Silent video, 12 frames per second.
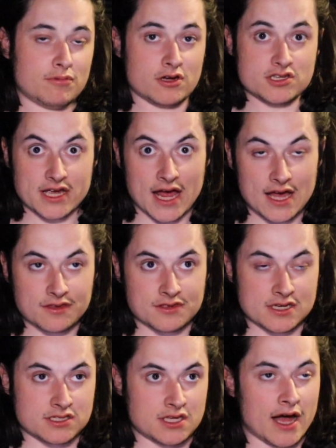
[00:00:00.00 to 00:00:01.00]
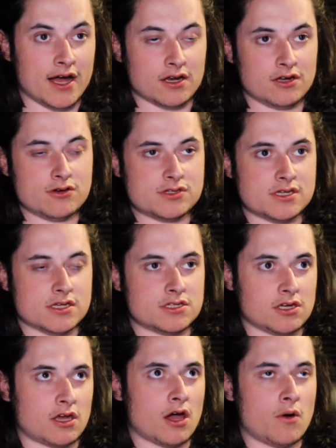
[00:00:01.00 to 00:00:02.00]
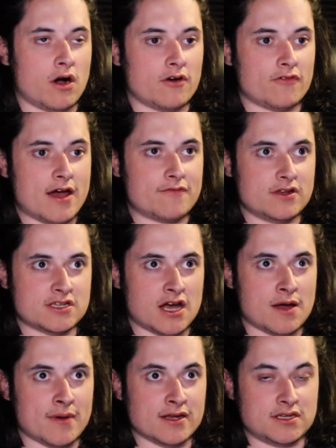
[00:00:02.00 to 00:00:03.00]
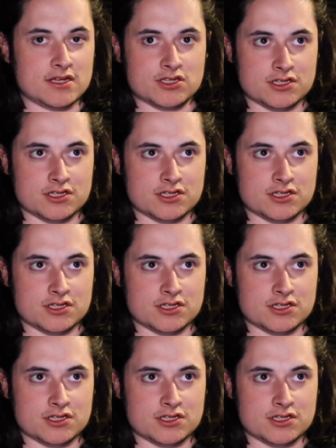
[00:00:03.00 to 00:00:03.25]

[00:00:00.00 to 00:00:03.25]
because I had this diagnosis to go off, every time I did